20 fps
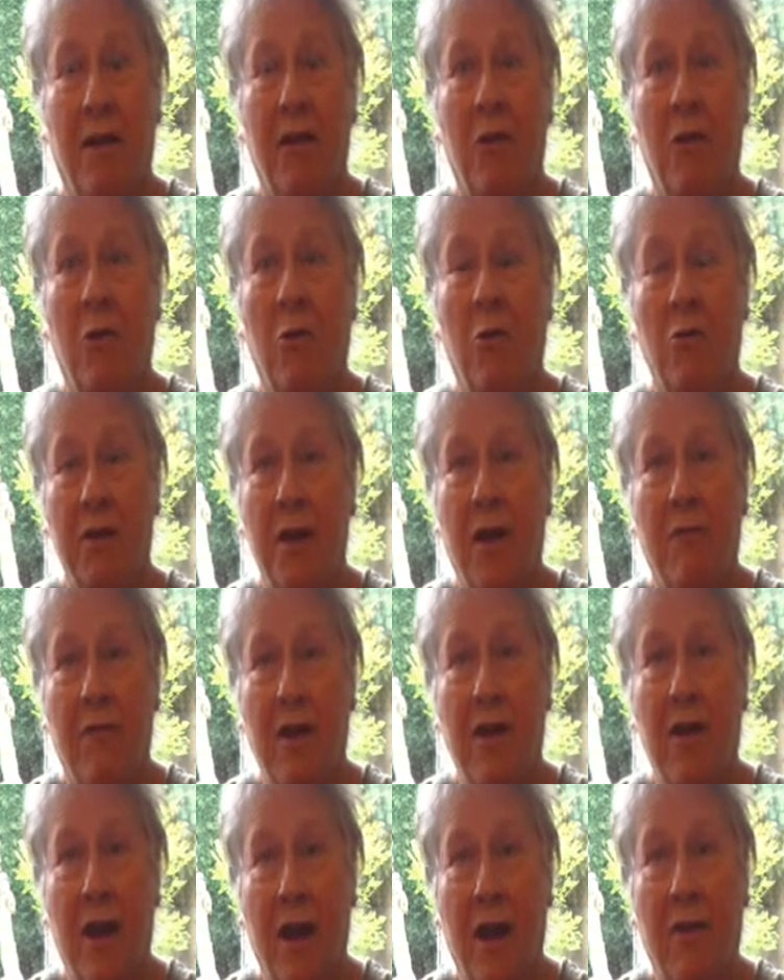not
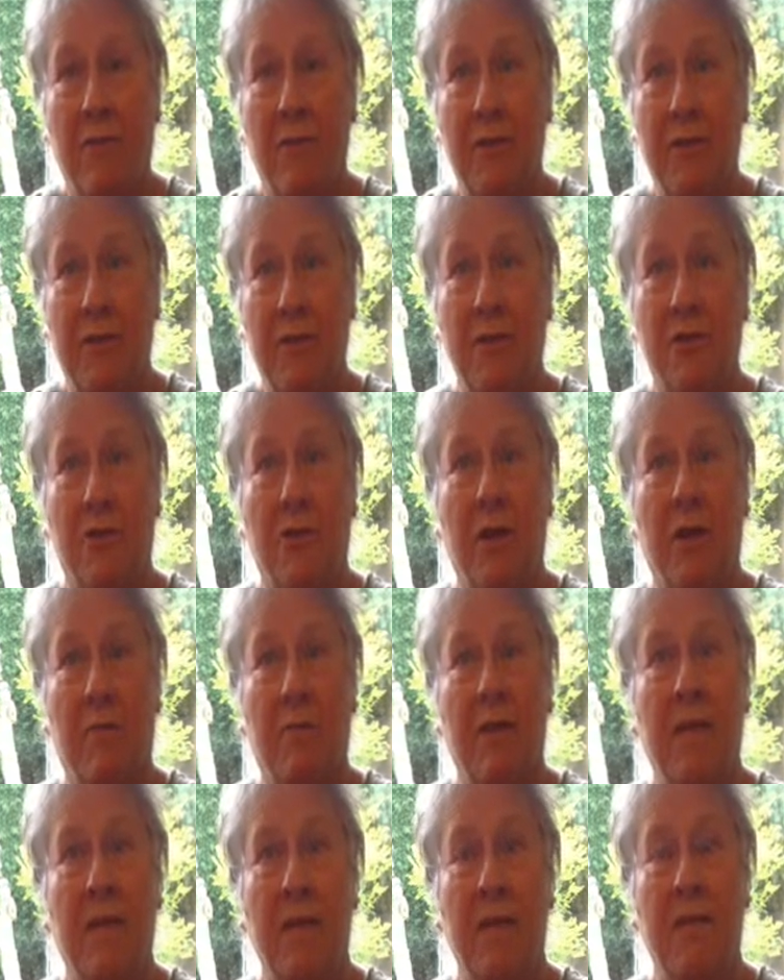having catheters or an
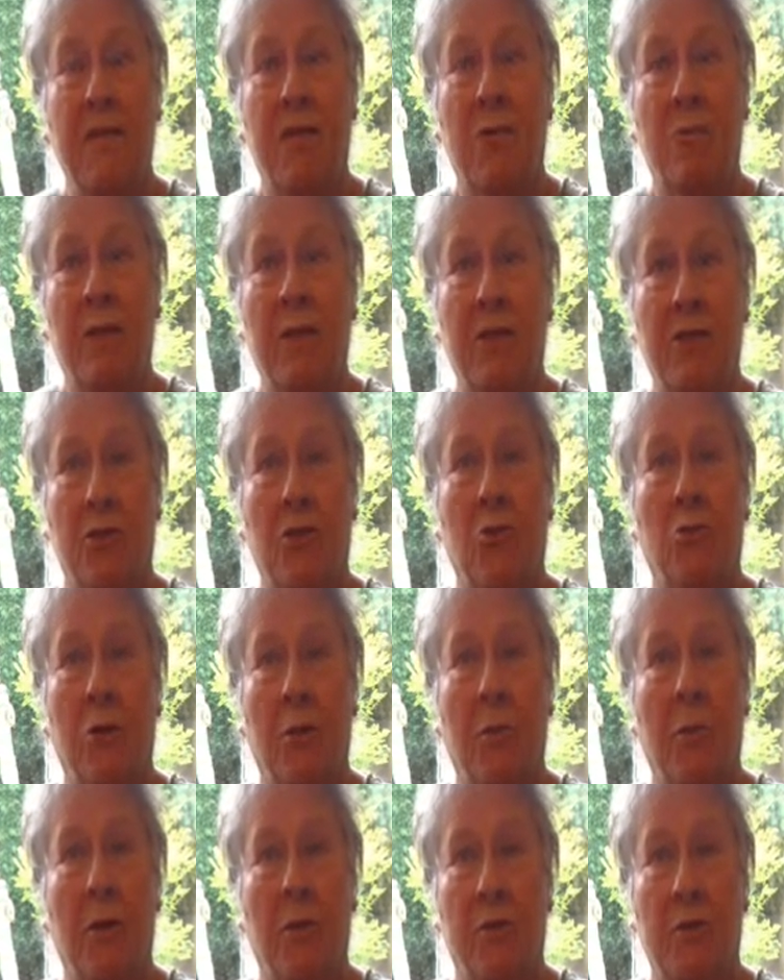easier way to go
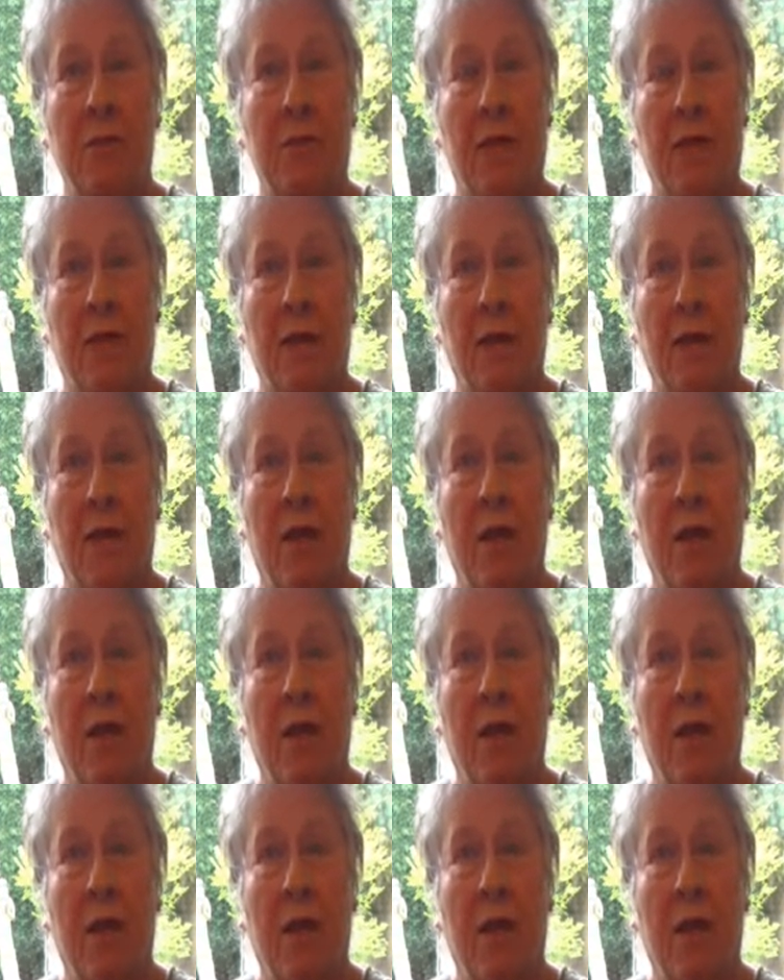about it,